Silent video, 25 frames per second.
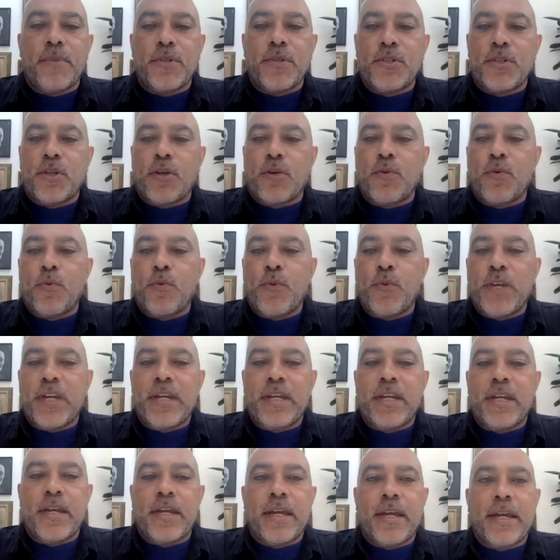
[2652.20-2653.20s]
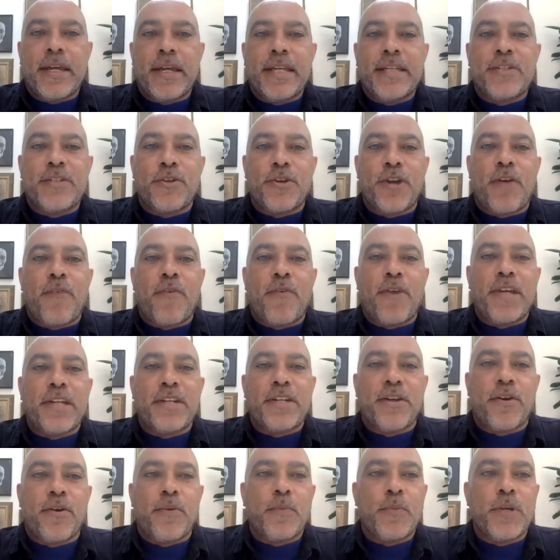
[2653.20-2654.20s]
So it's on our
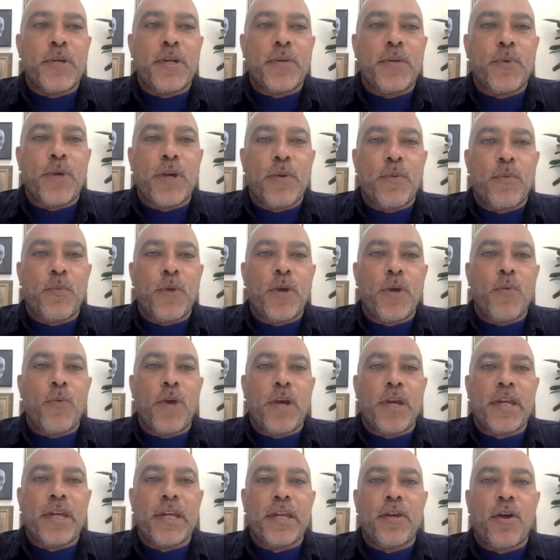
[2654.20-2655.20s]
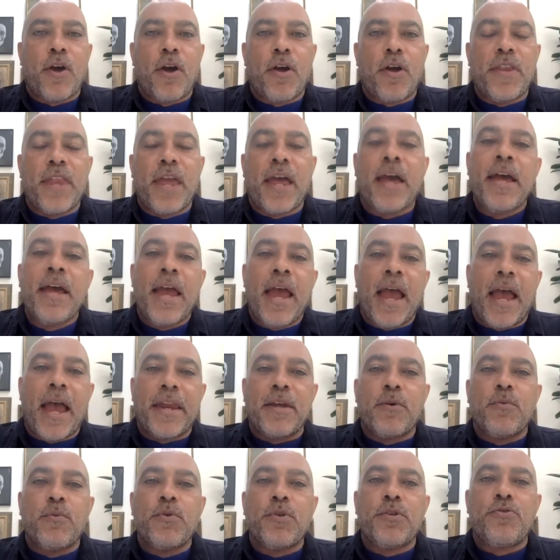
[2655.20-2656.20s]
radar, and we're working on that.
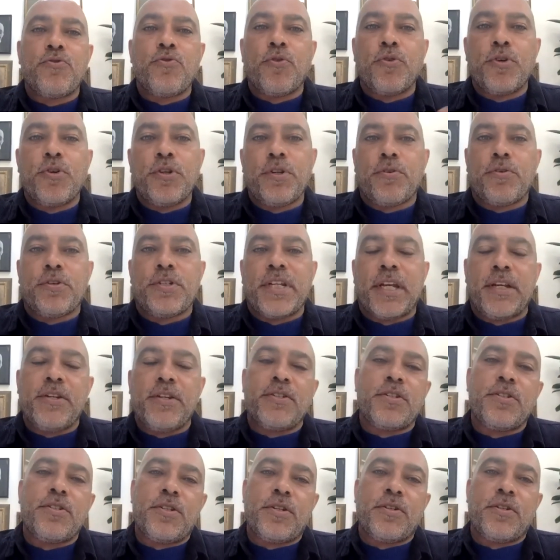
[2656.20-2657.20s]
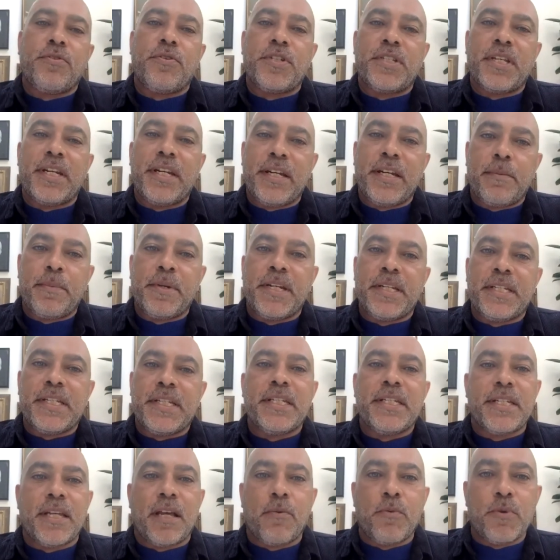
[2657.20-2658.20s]
And I will draw your attention to, there's a little bit of
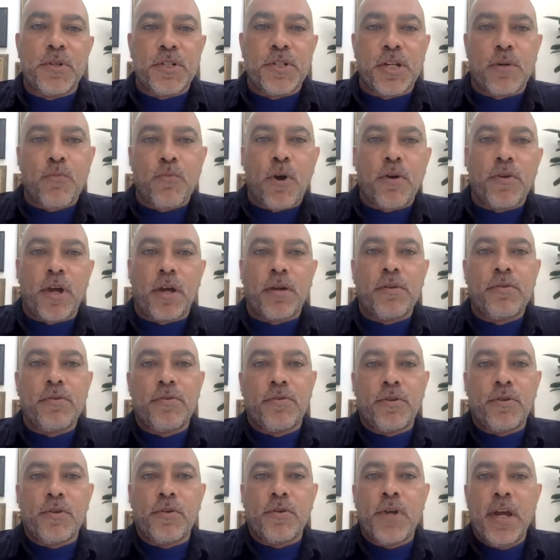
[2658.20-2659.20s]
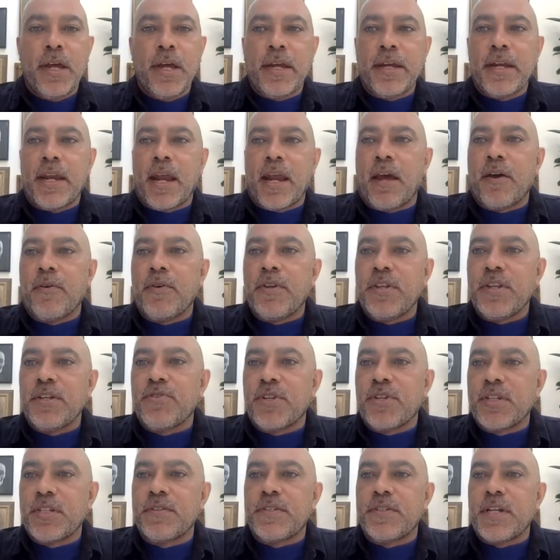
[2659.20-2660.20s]
detail which I won't go through now in the
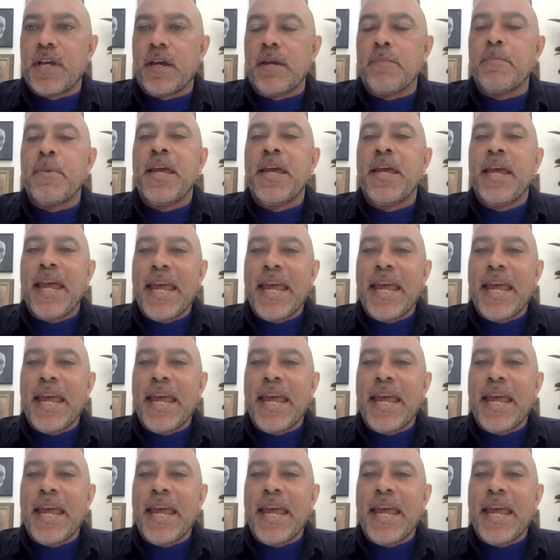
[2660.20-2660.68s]
interest of time,